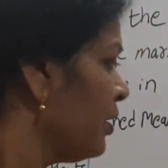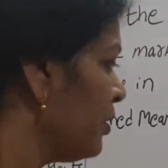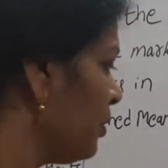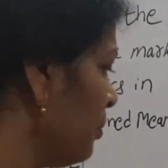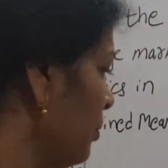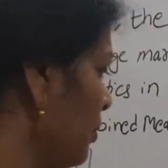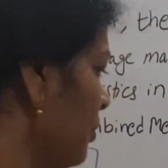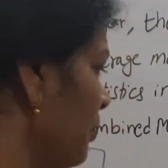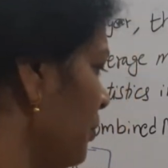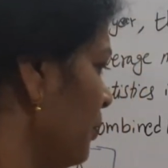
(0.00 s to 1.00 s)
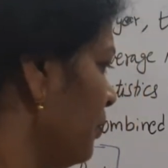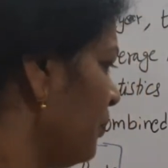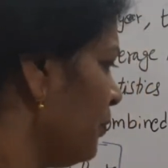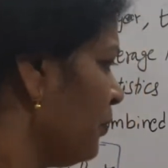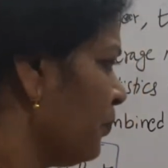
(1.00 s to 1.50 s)
Now
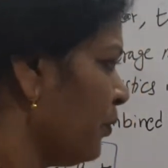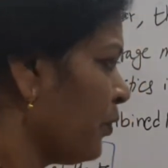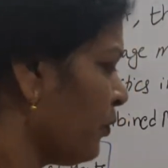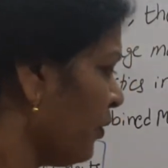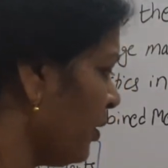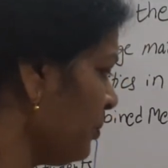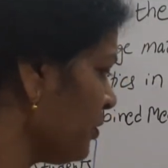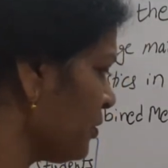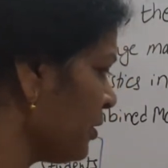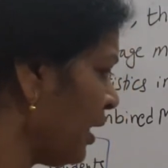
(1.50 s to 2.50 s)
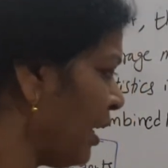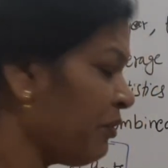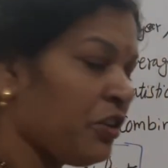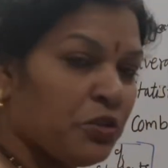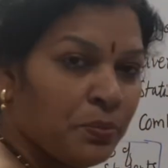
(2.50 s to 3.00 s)
4 forms.
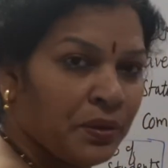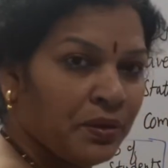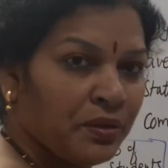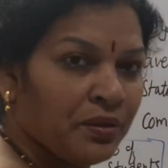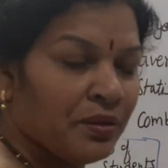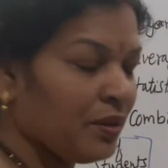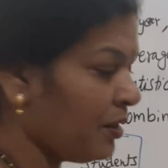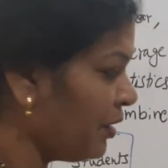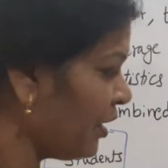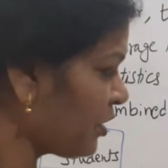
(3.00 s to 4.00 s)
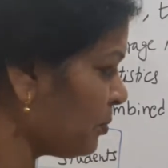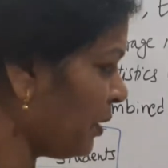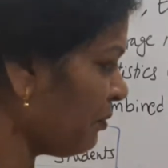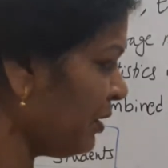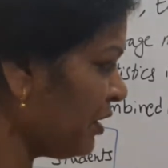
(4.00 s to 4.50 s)
Average pay, X
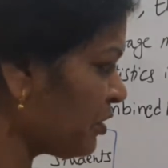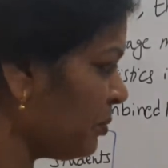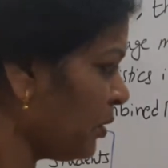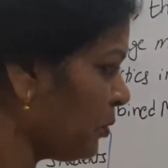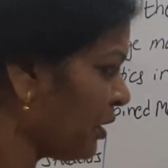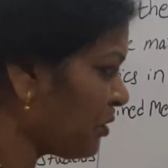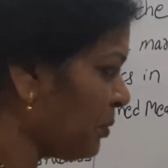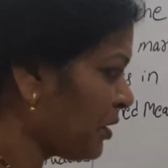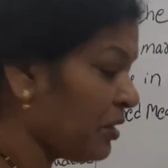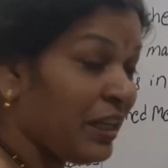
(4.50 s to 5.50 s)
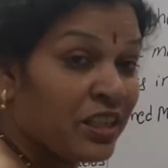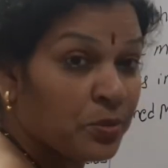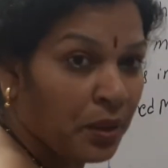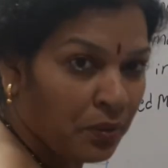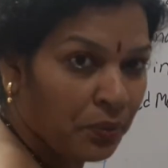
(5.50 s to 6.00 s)
bar 1, X bar 2, X bar 3, X
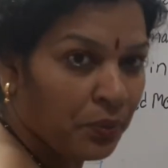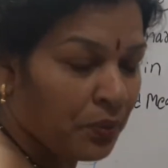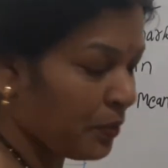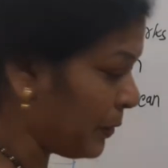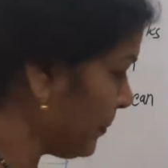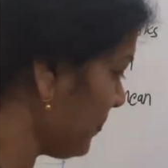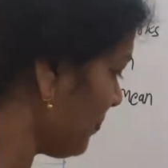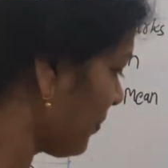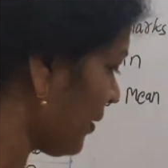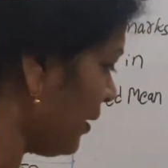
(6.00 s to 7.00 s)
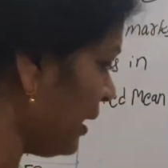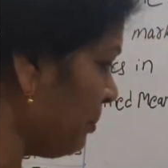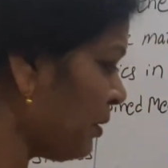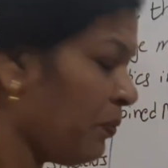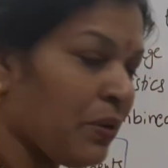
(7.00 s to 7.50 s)
bar 4.
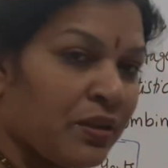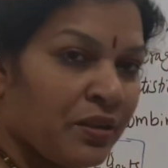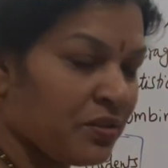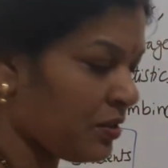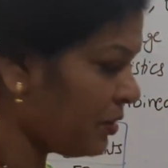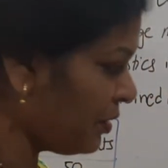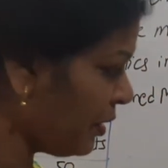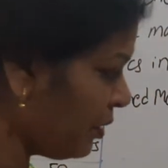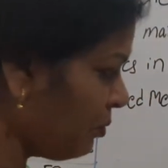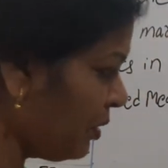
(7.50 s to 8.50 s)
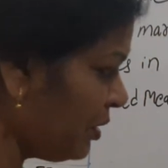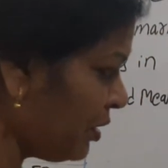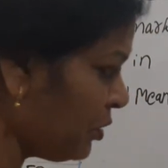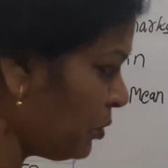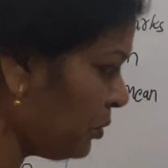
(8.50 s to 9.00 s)
Number of workers, N1,
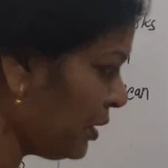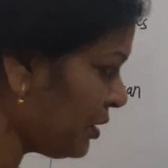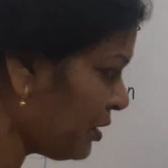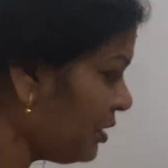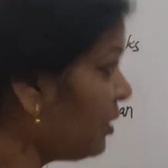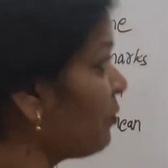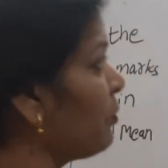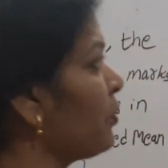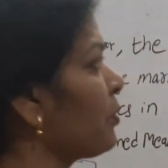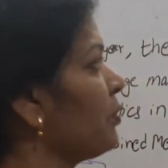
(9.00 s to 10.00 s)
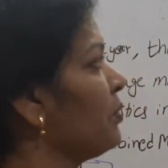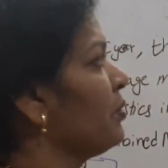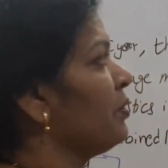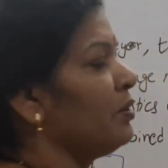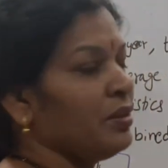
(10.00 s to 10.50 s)
N2, N3, N4.
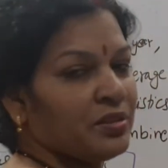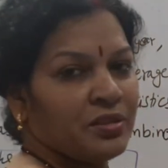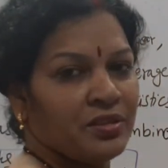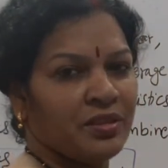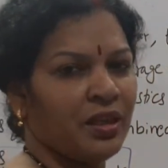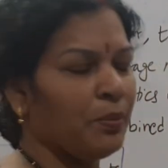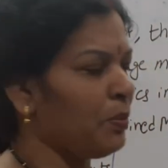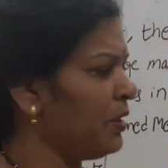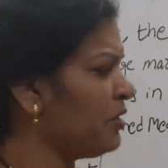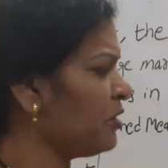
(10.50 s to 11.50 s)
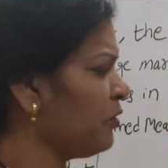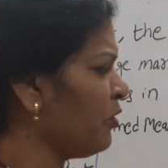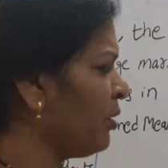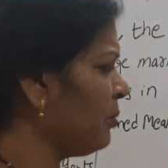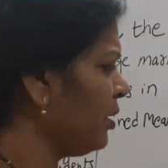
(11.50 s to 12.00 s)
This, apply it in the
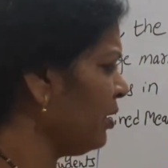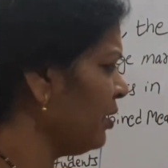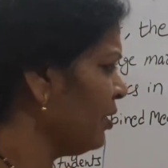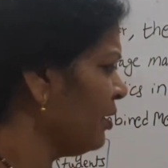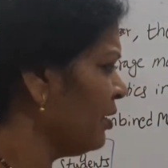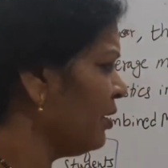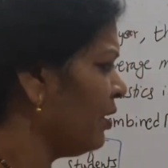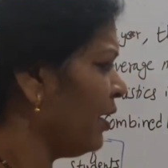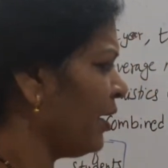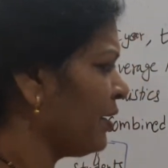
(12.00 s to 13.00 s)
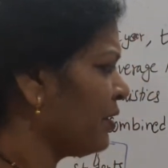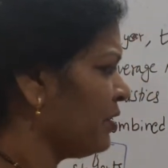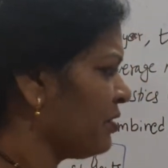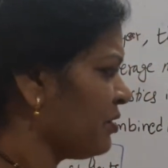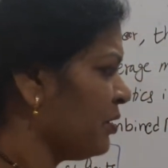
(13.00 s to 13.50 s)
formula. And
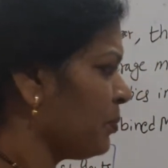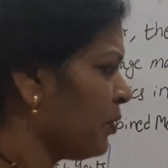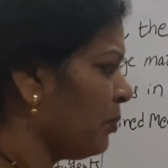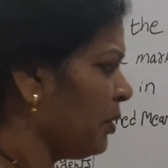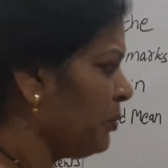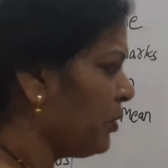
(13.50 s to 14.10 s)
this is the problem.